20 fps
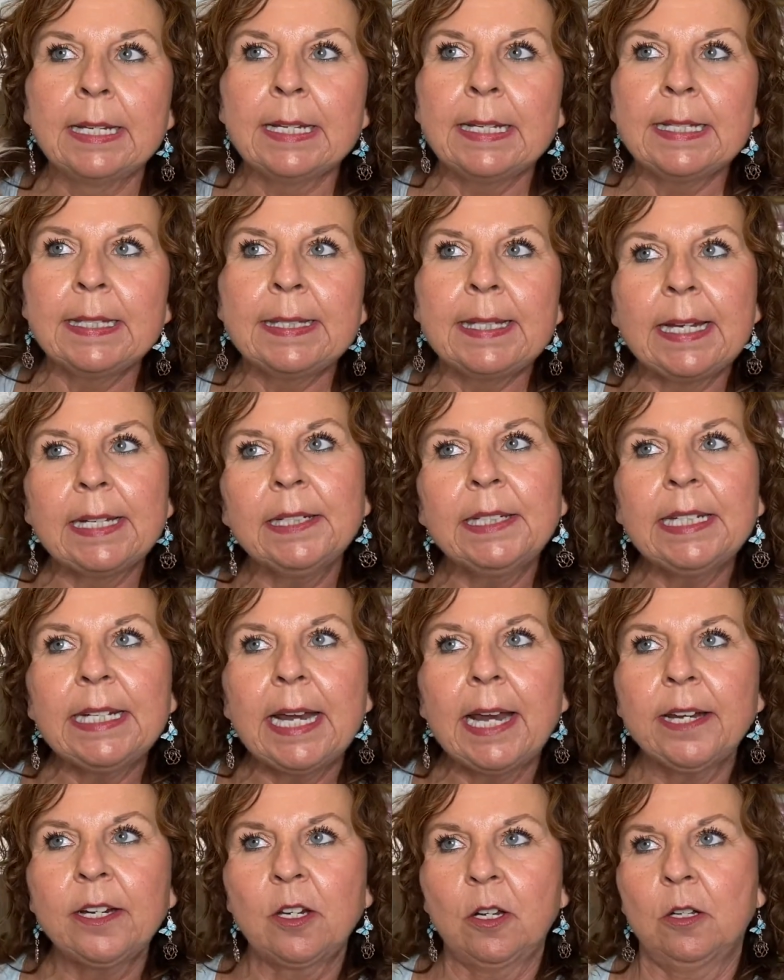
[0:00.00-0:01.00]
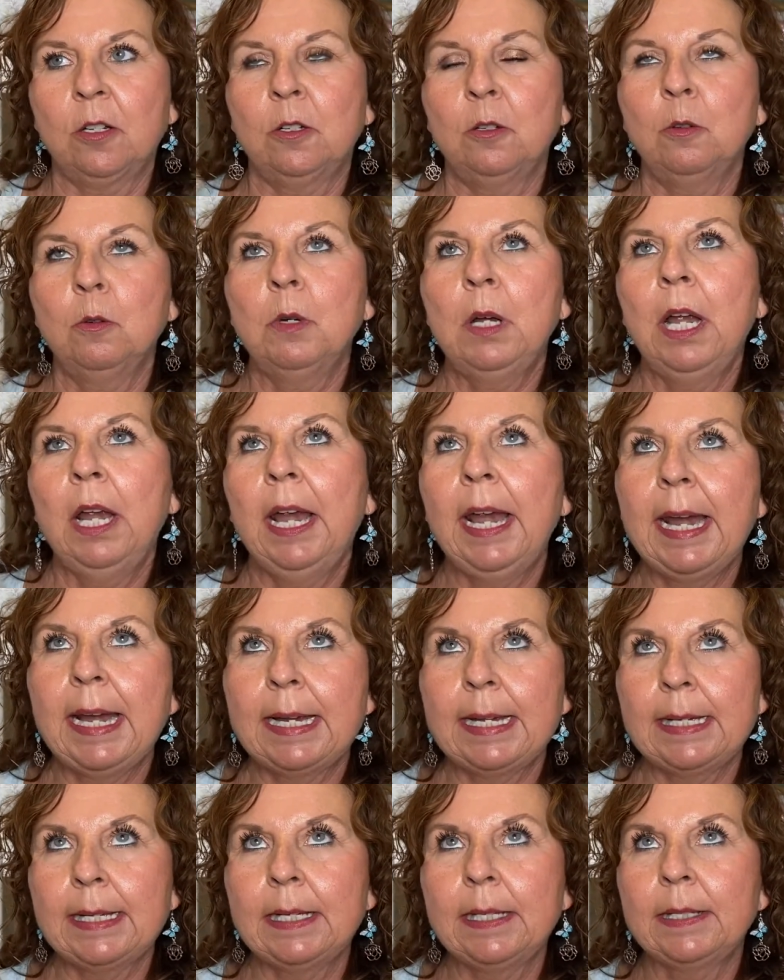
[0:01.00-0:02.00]
San Diego
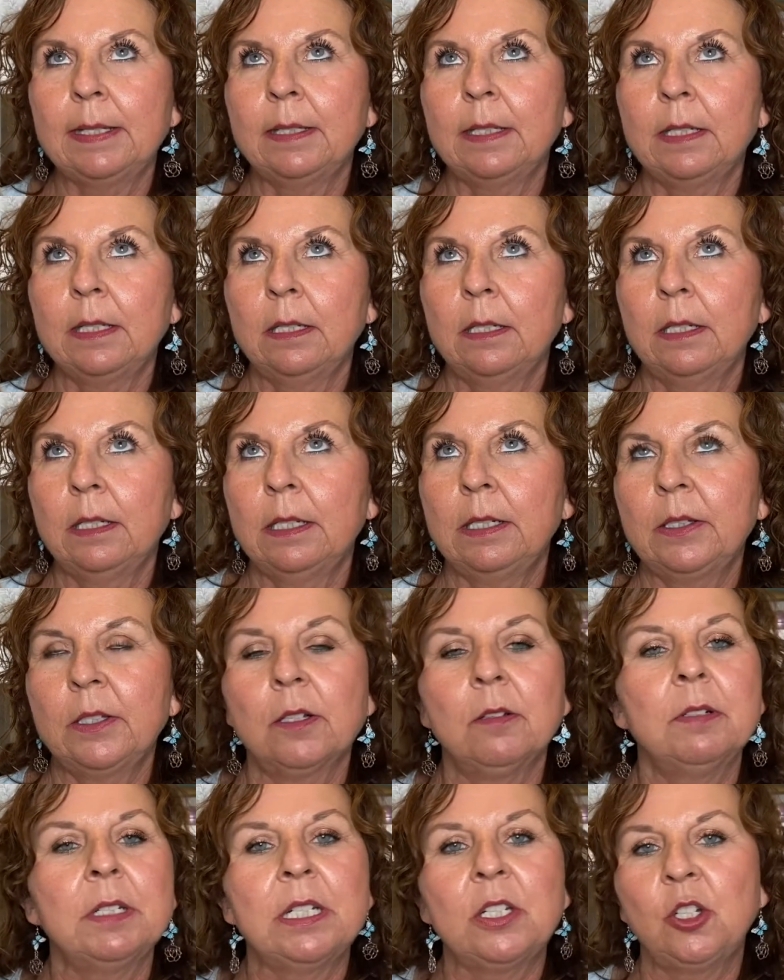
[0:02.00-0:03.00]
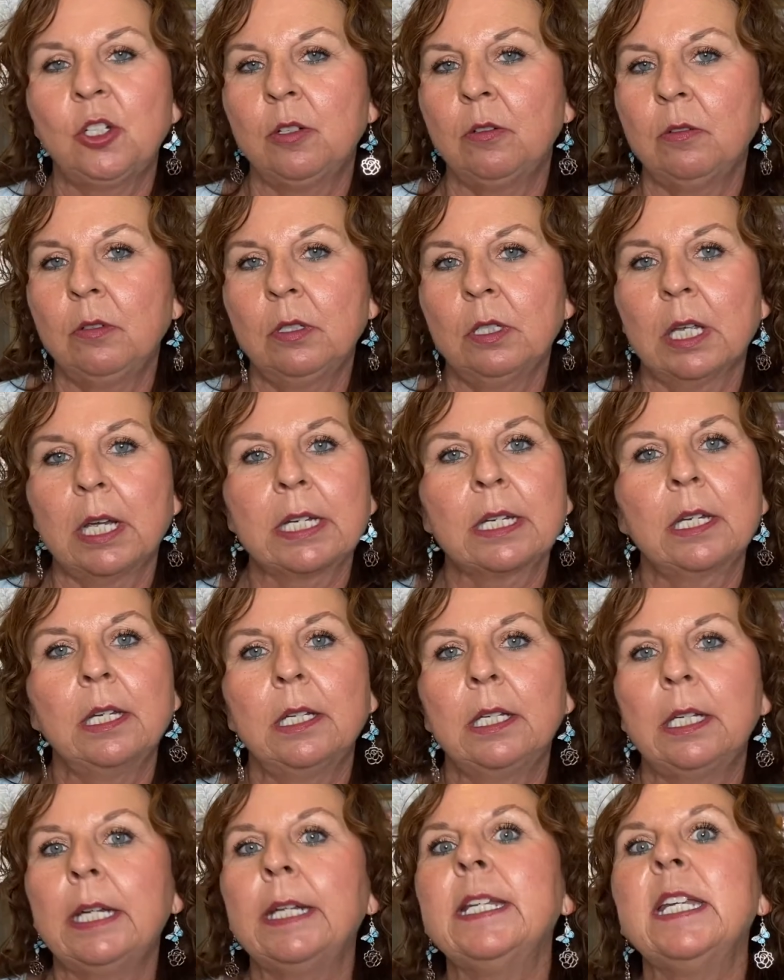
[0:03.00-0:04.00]
has its own issues like
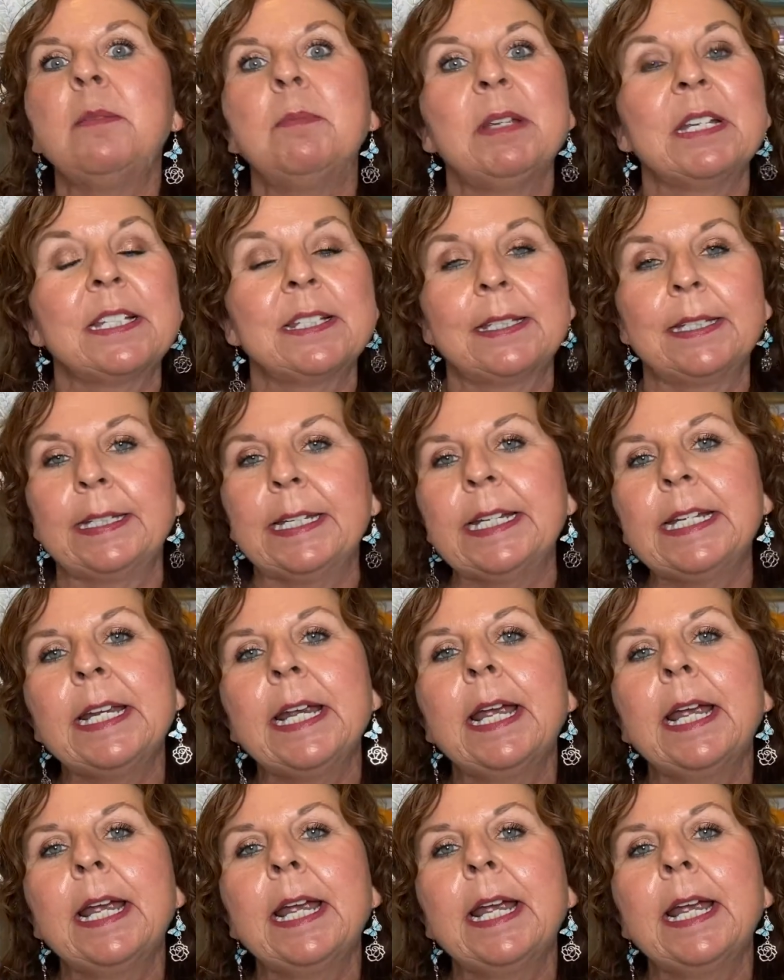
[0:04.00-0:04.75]
any big city,